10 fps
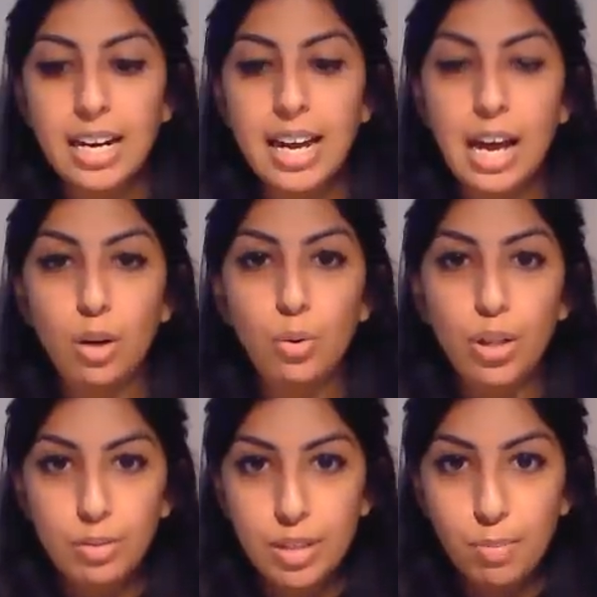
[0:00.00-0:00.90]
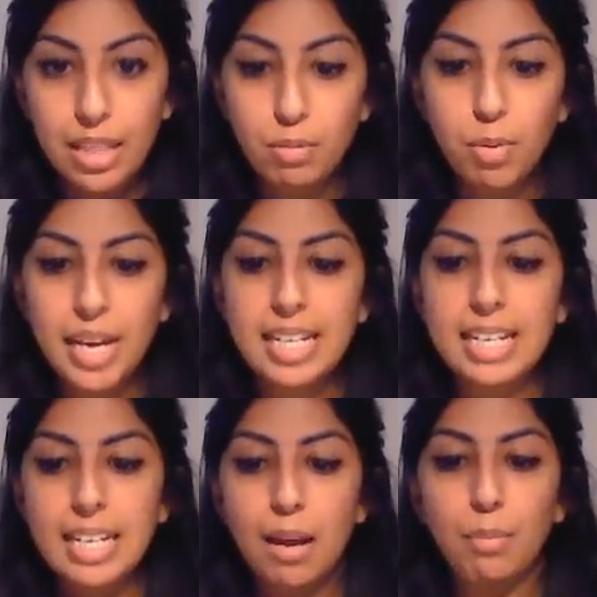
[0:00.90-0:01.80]
Now
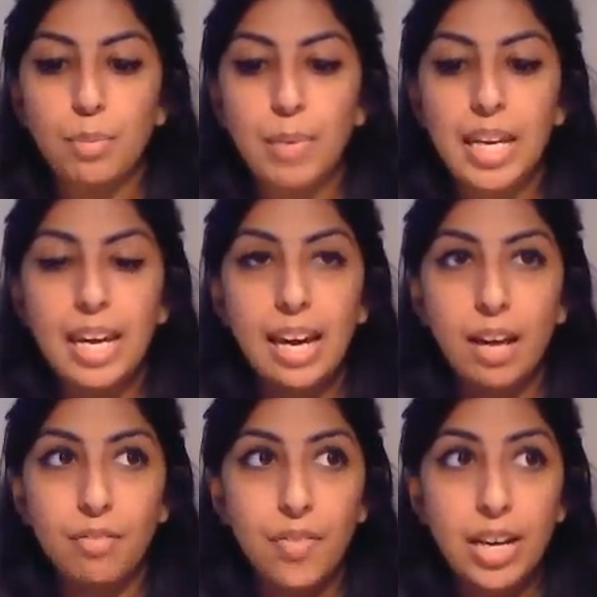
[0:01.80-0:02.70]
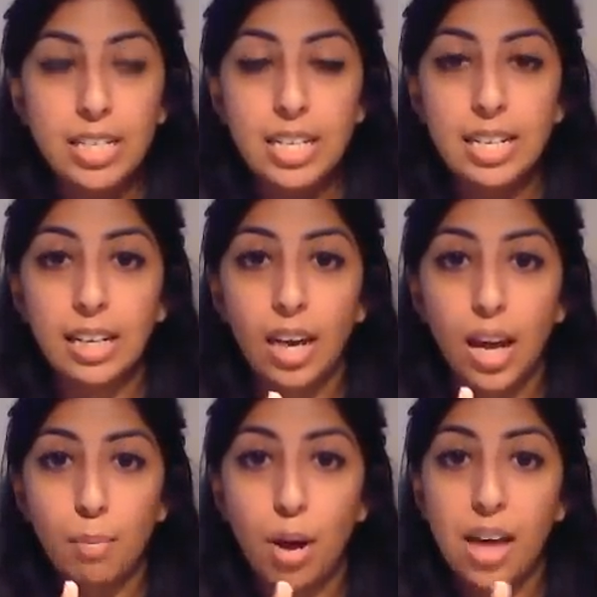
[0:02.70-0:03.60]
sympathomimetics can be affecting
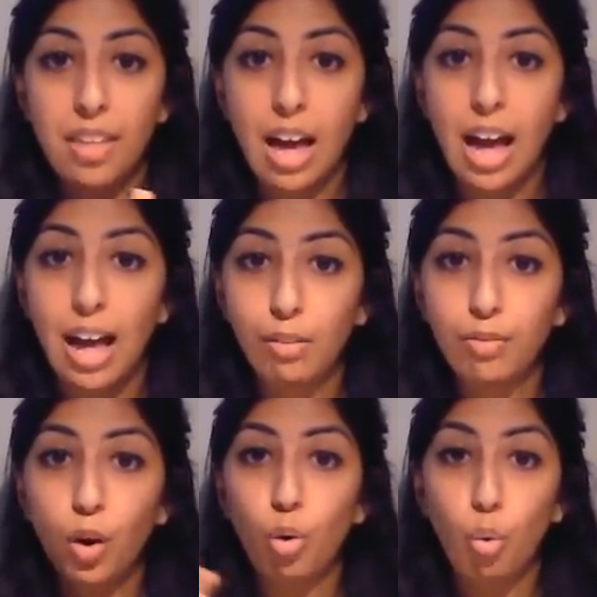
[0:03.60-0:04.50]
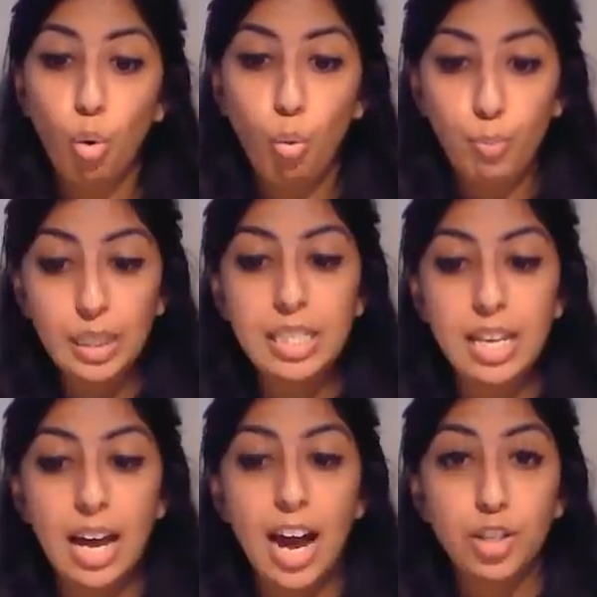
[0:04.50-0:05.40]
um, either alpha or
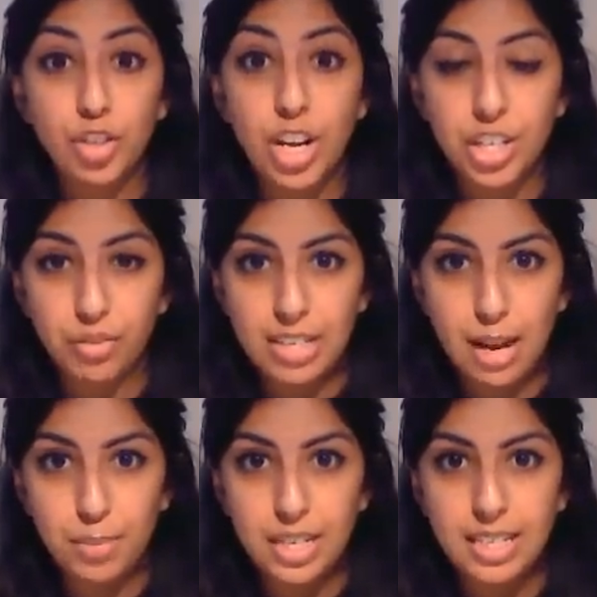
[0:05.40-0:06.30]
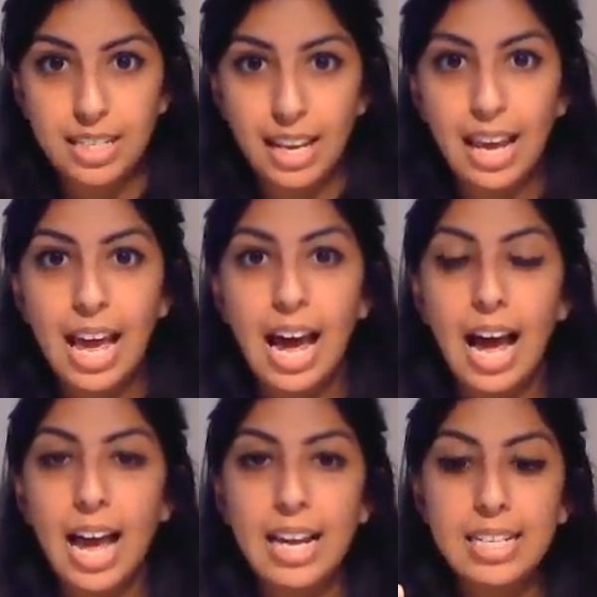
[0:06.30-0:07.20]
beta adrenergic receptors
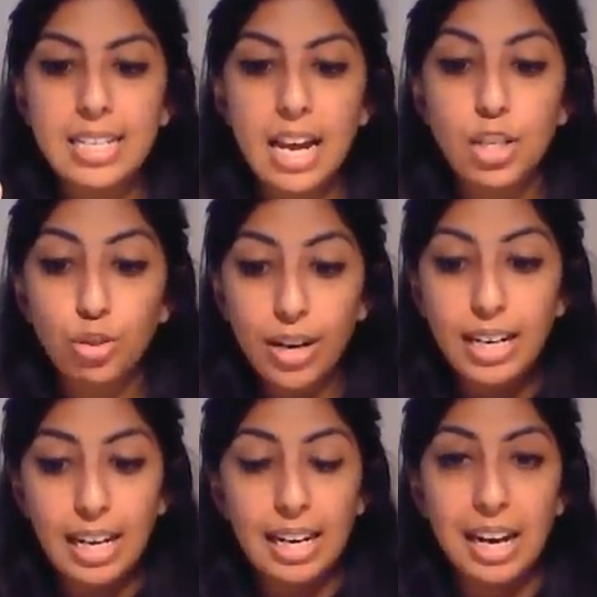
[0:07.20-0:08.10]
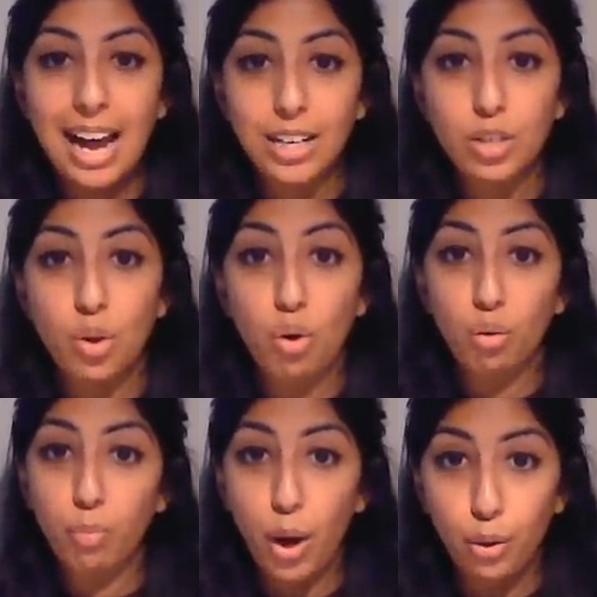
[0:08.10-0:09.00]
and adrenaline acts
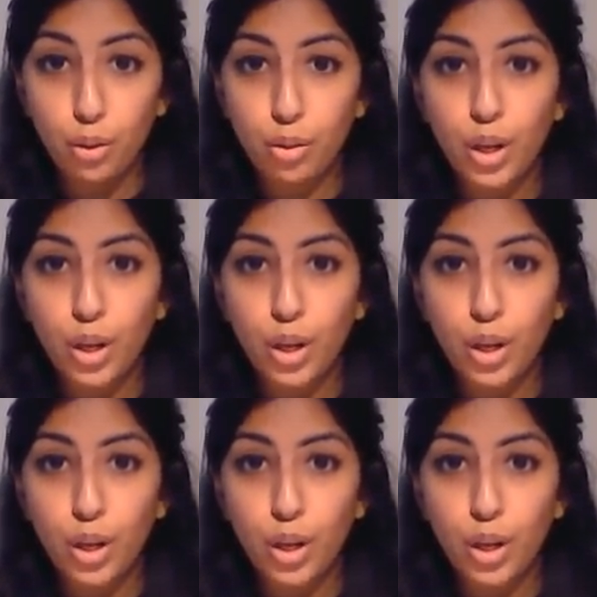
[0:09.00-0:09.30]
on both.